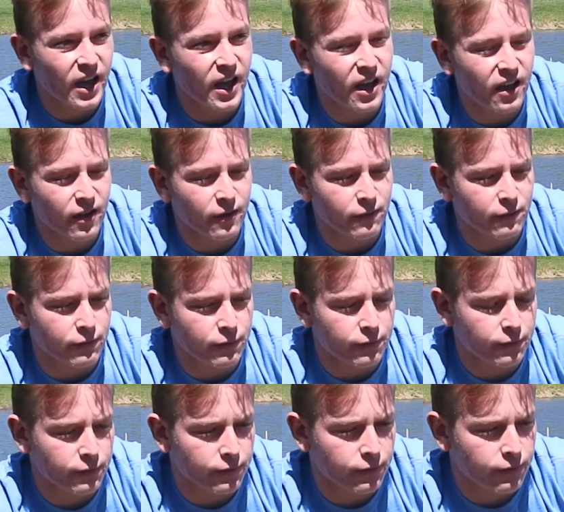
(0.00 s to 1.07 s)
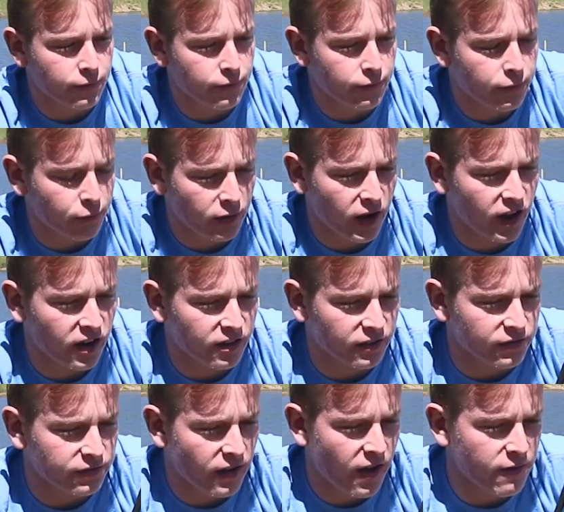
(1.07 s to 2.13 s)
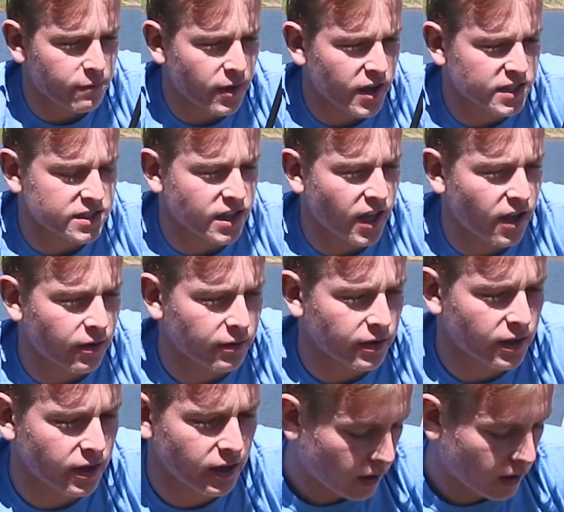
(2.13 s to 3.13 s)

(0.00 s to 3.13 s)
have 3 out of the 5 baits down.